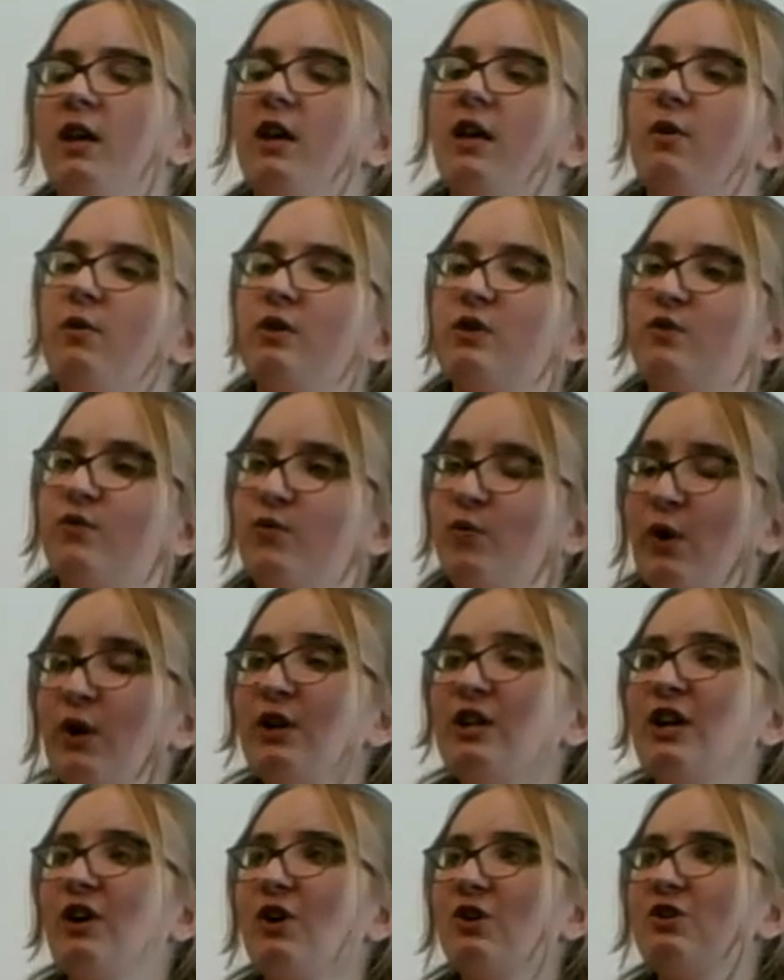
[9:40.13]
It was four
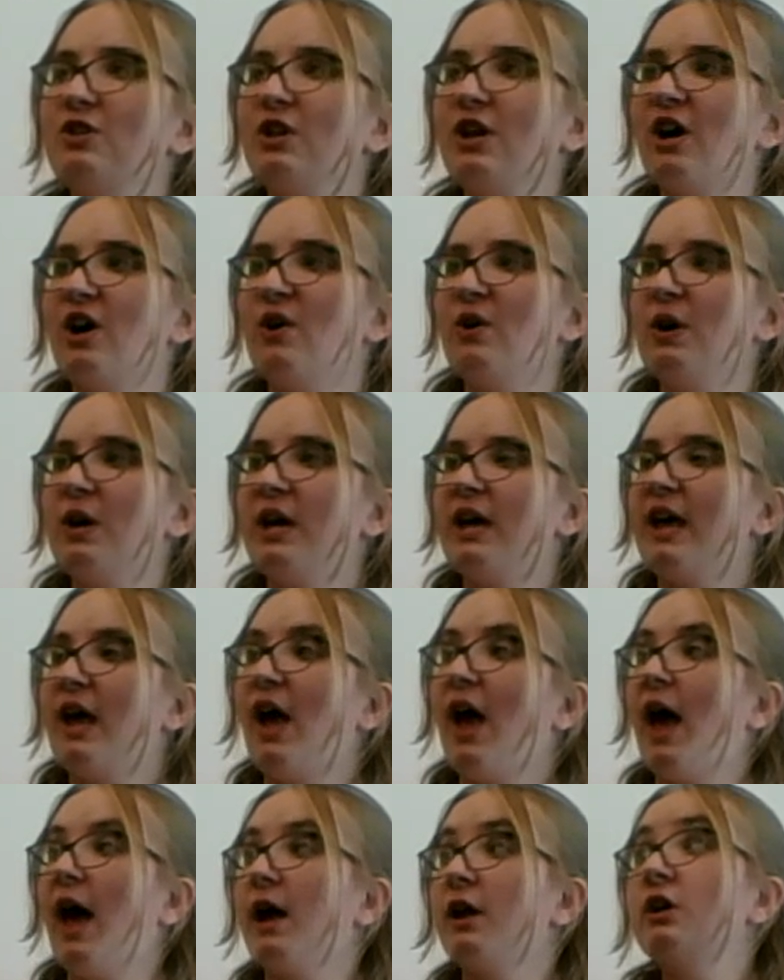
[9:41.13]
years ago
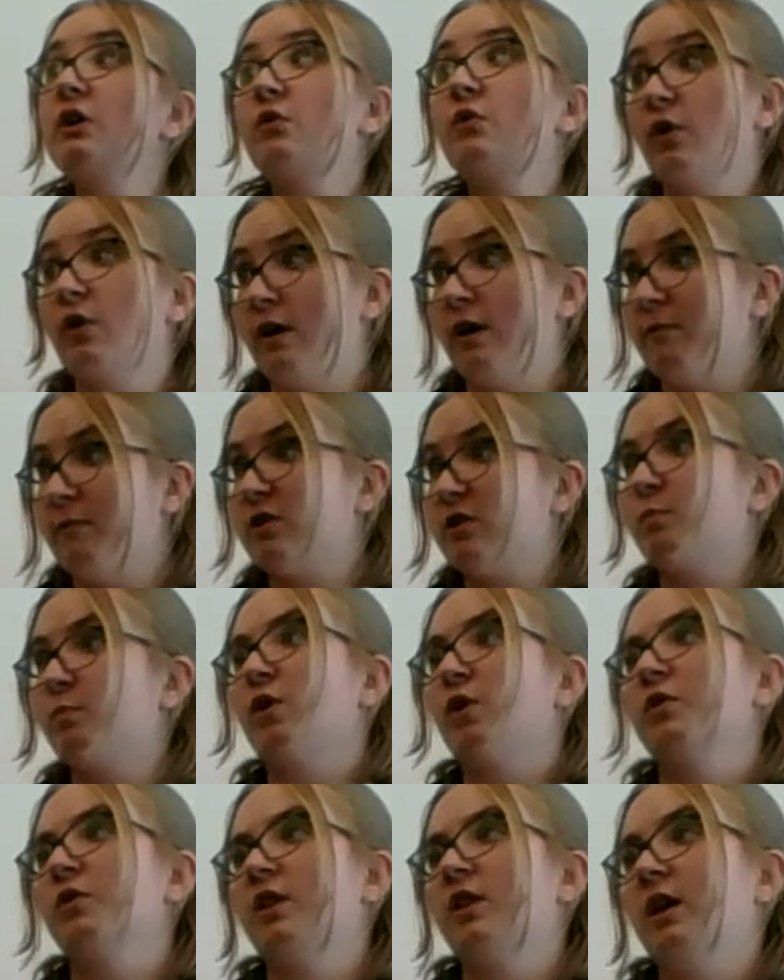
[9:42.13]
at Grandma's
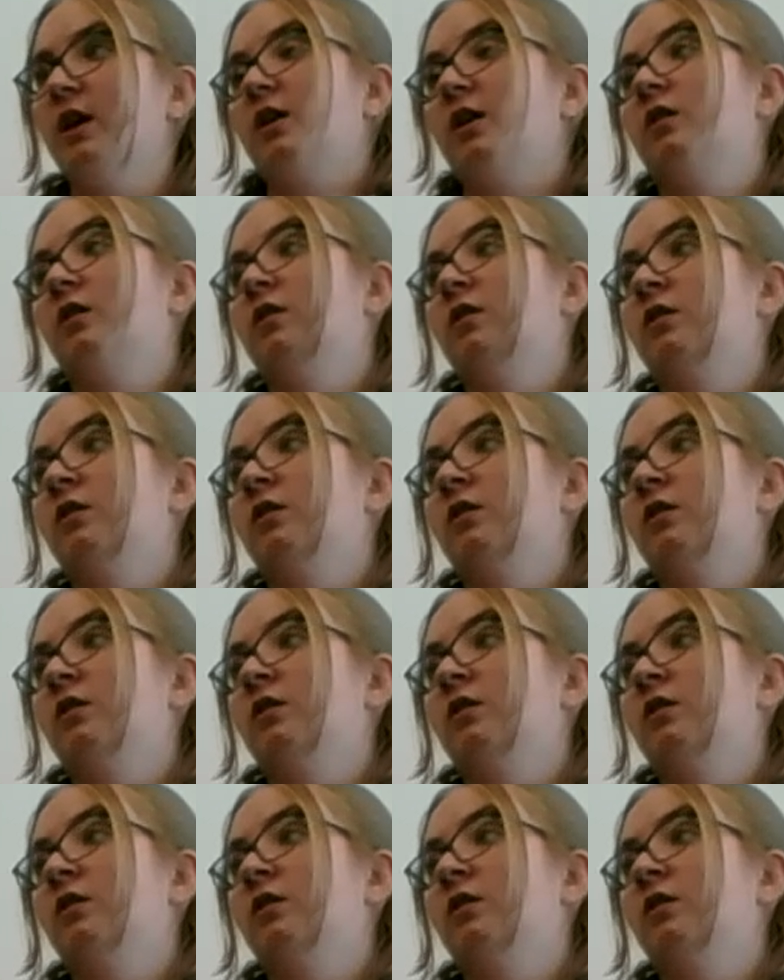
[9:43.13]
birthday.